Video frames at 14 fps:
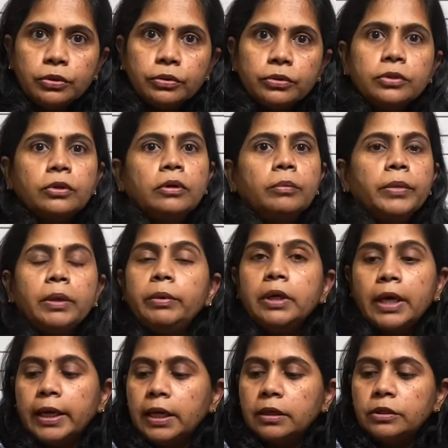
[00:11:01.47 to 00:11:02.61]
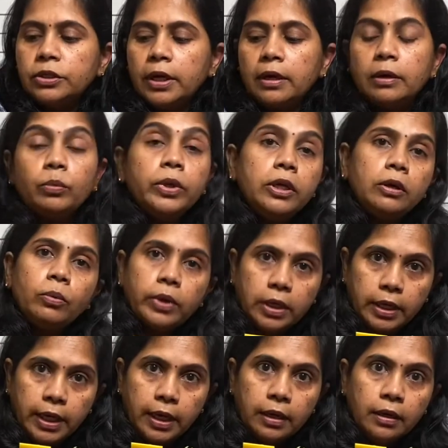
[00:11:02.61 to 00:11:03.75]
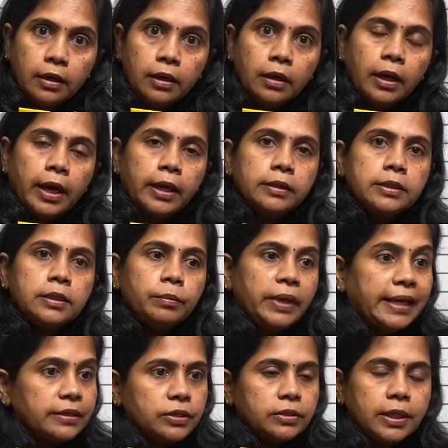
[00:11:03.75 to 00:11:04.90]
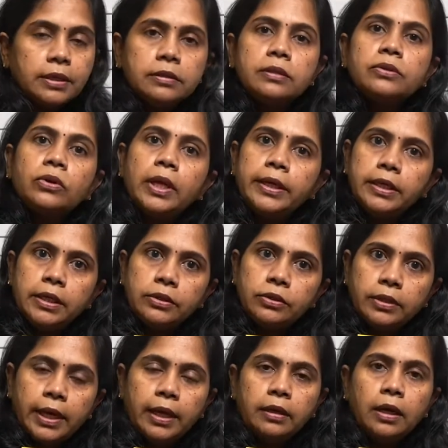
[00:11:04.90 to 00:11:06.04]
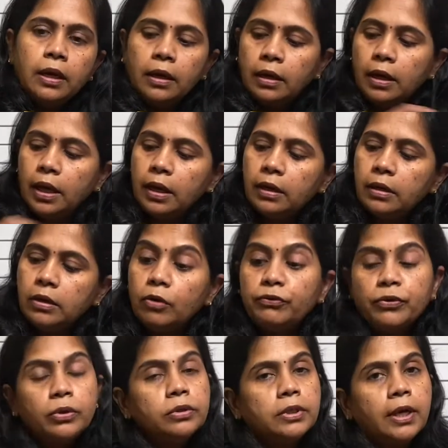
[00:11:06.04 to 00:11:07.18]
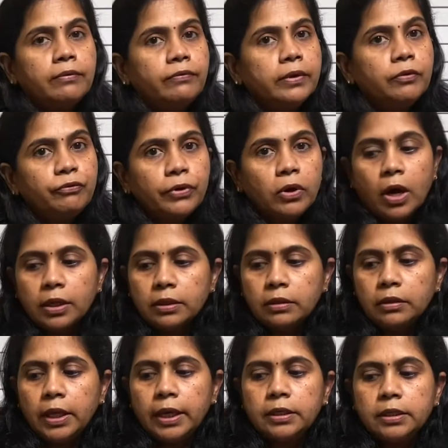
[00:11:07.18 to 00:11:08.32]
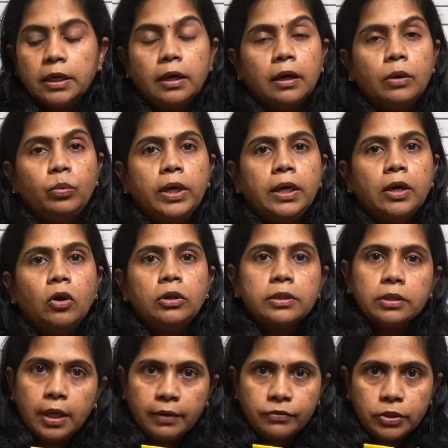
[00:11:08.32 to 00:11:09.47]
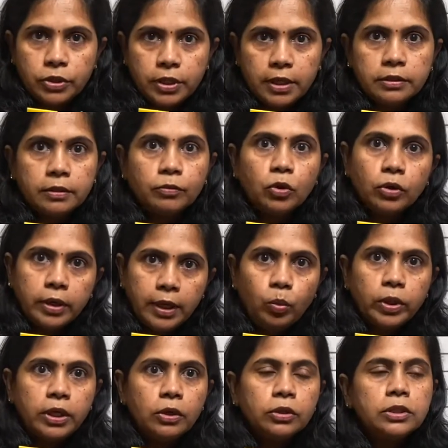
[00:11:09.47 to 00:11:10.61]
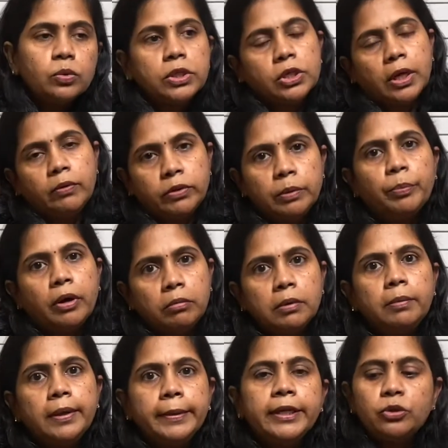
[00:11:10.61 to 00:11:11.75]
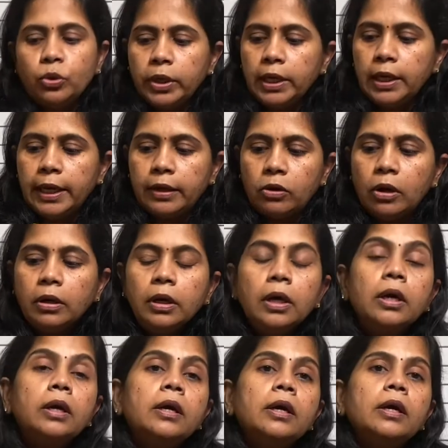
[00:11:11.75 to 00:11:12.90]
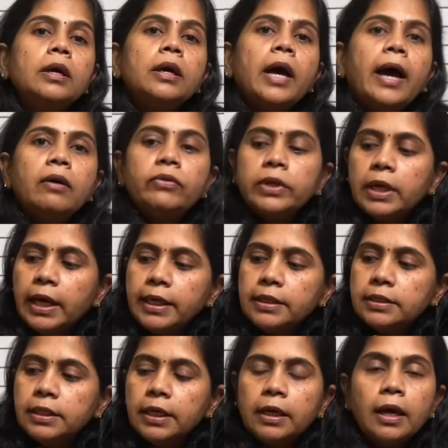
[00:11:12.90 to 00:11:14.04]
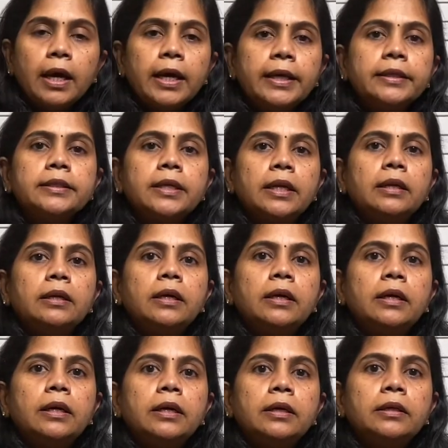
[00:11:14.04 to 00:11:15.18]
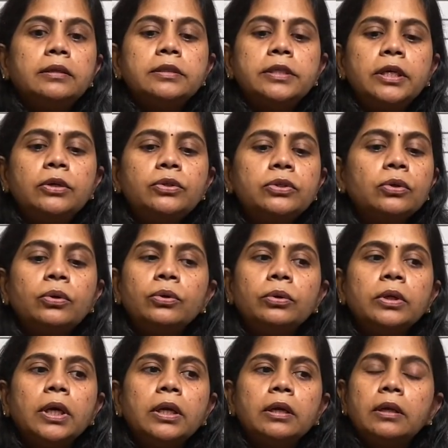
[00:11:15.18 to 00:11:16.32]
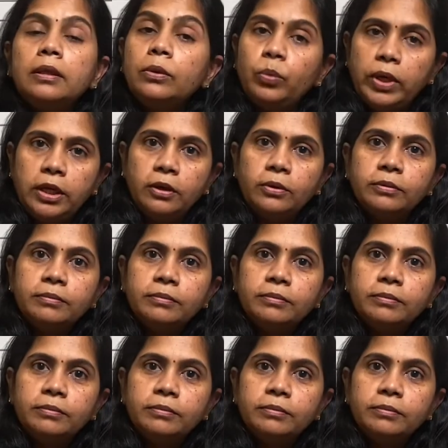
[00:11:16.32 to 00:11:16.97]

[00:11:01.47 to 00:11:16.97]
So maybe I can share a video one day and some exercises relating to that. And of course, I haven't forgotten that we also have to share some cooking videos, which I will probably be doing later on. Have a nice day, guys, and see you soon in another video.